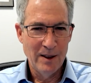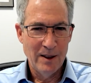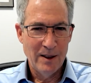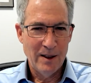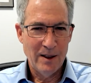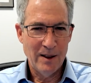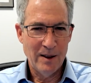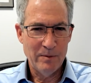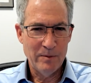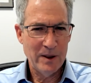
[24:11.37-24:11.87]

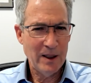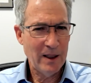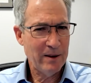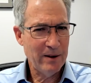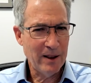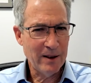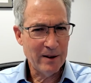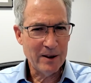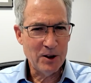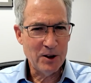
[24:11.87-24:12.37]

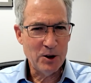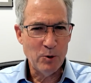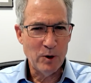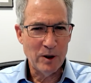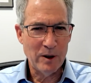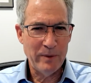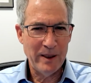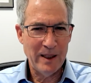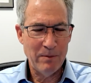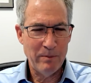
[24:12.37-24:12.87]
Not that you want
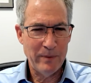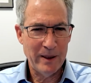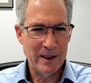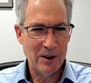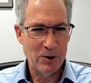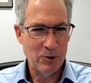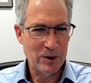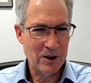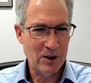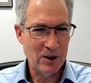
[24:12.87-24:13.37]
to be
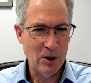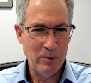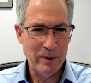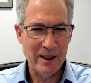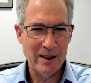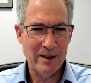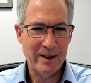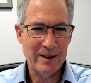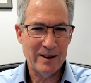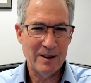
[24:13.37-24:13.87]
ambiguous.
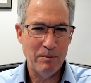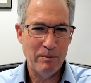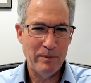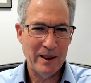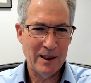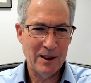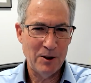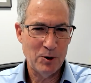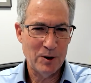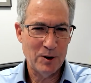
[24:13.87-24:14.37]
Nobody likes
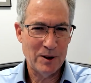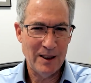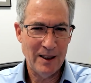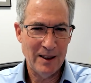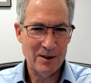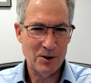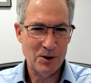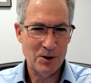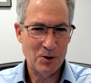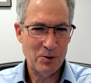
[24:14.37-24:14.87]
ambiguous
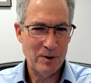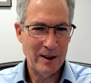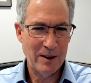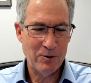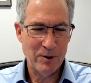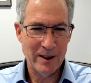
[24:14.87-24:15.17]
answers, right?